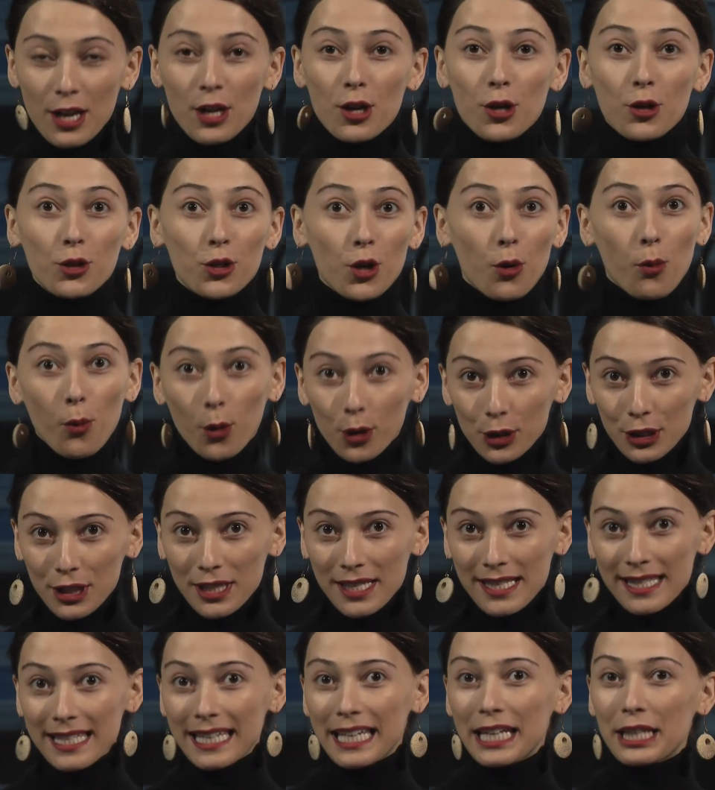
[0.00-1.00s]
So what
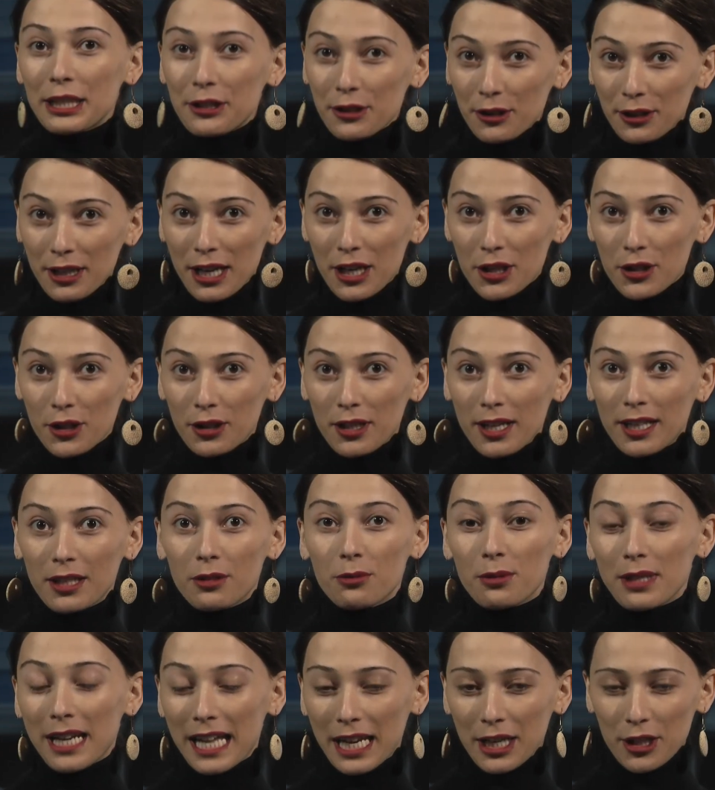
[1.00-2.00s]
is International
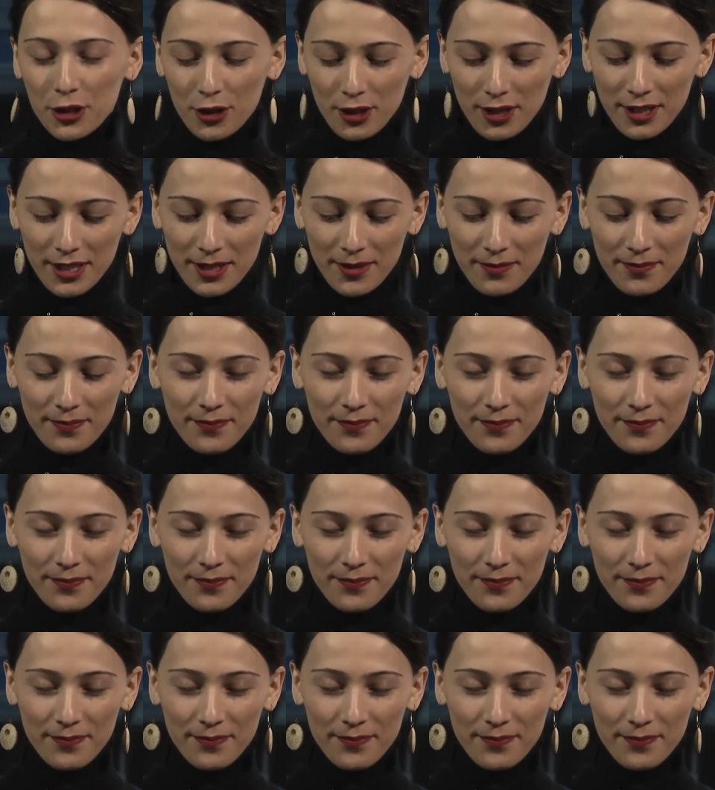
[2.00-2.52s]
Relations?